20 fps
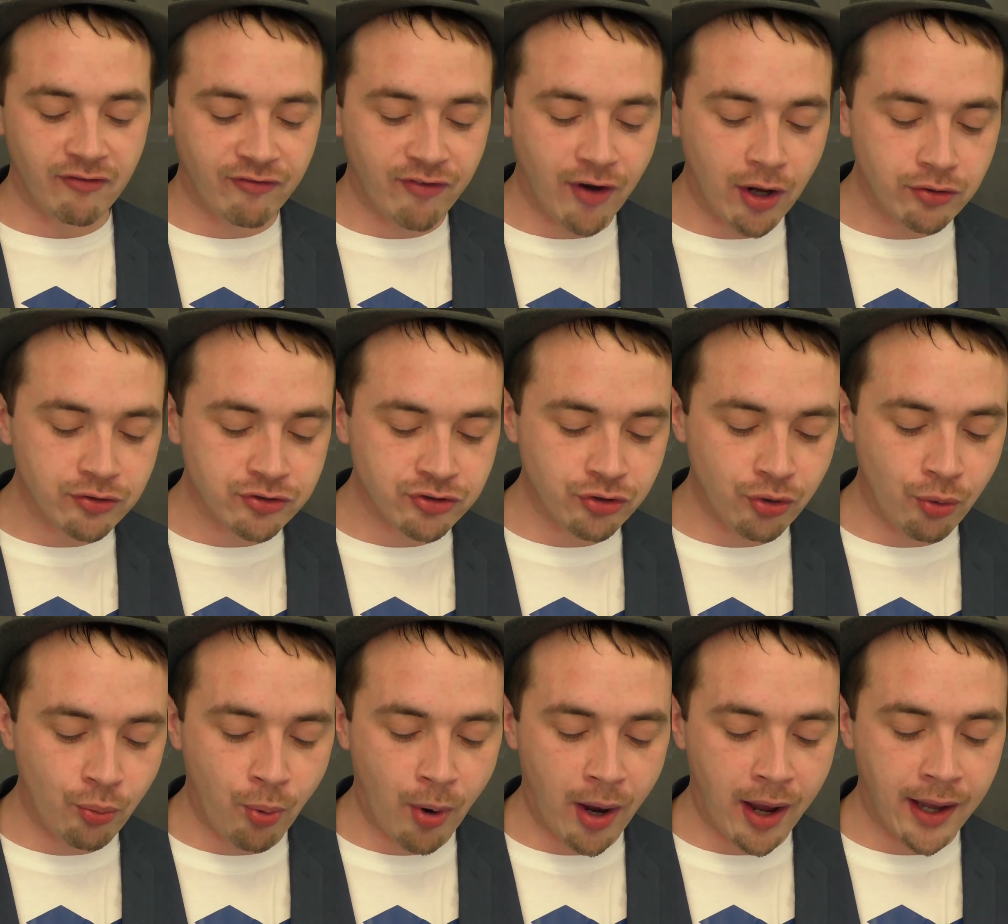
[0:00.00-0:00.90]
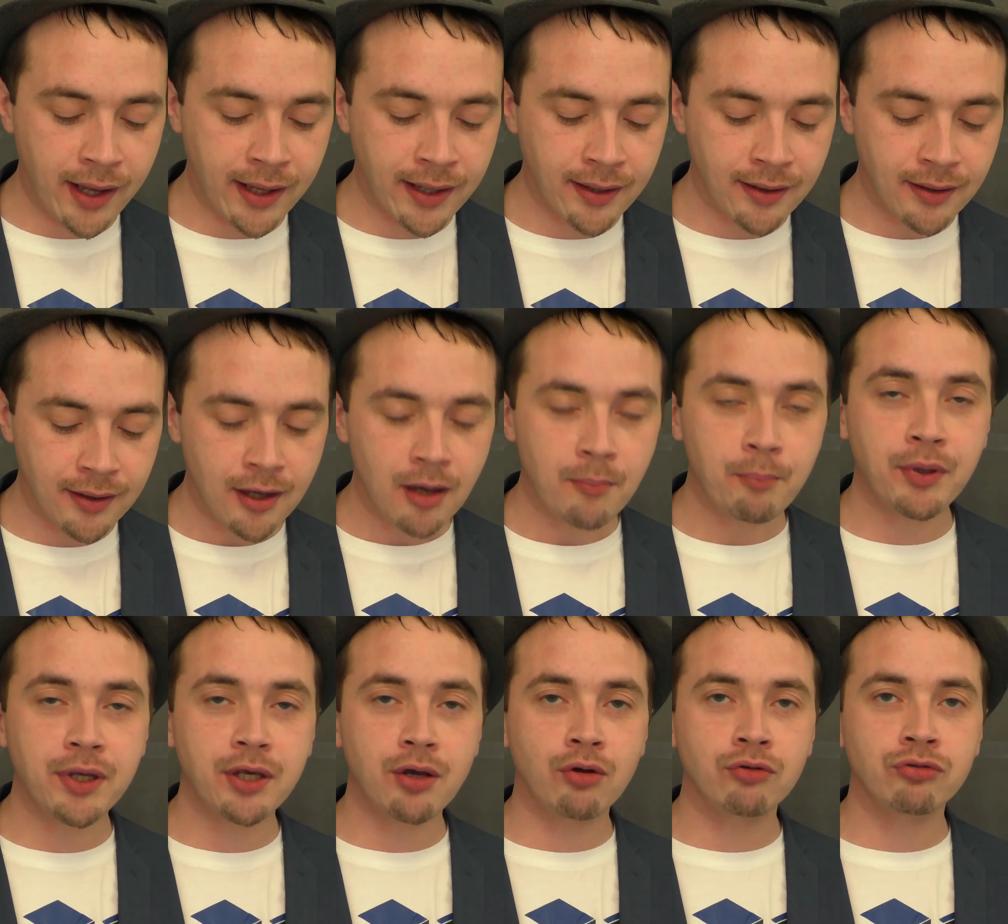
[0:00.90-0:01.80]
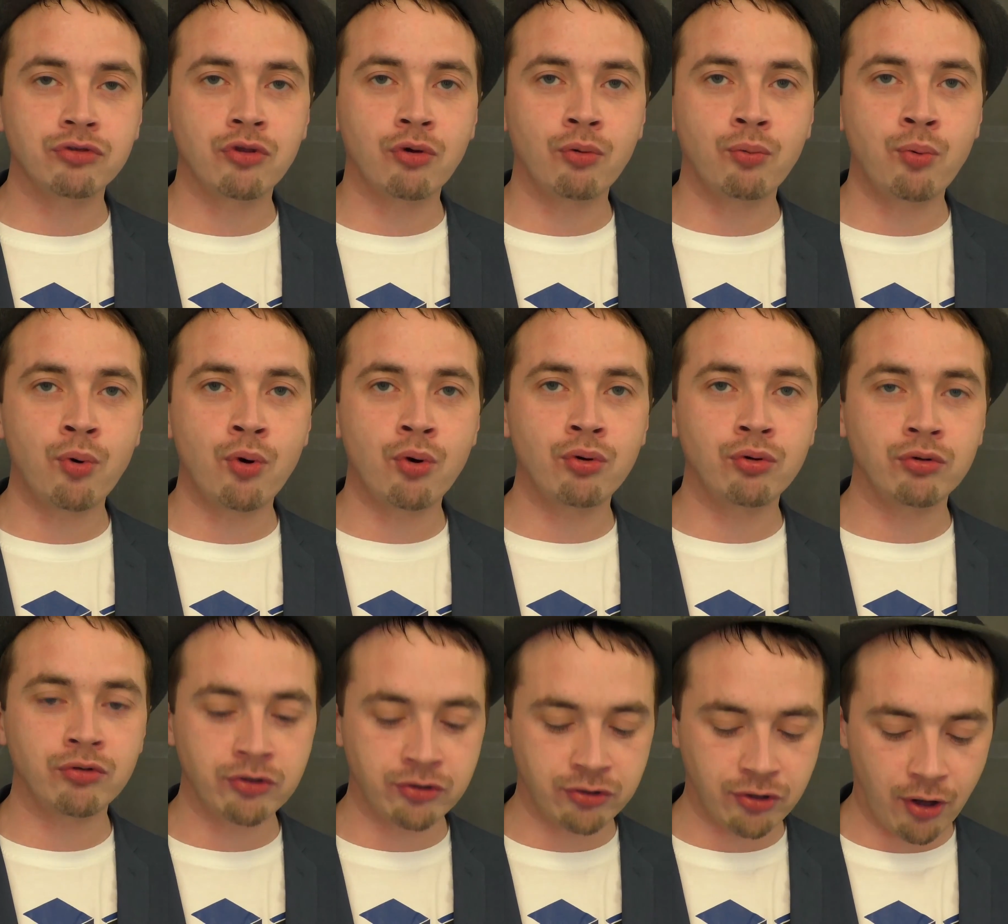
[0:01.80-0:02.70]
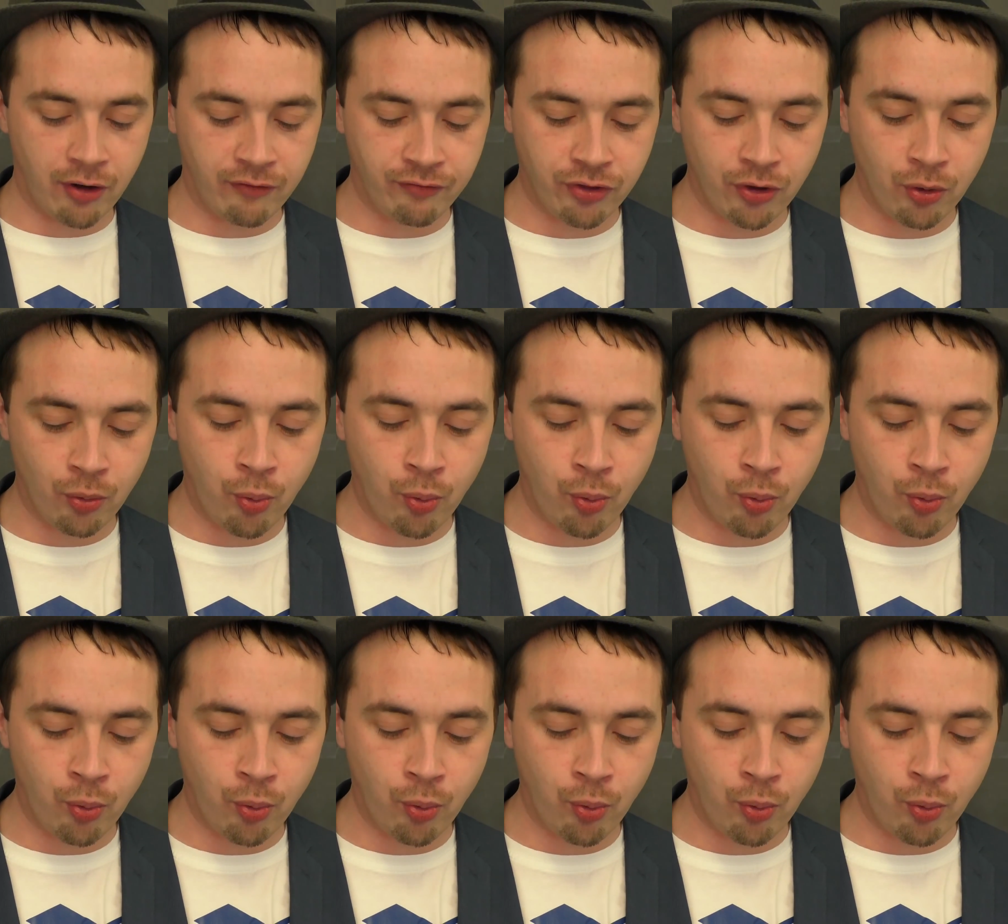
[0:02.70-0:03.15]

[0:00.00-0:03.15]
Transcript: floats away beyond the walls of the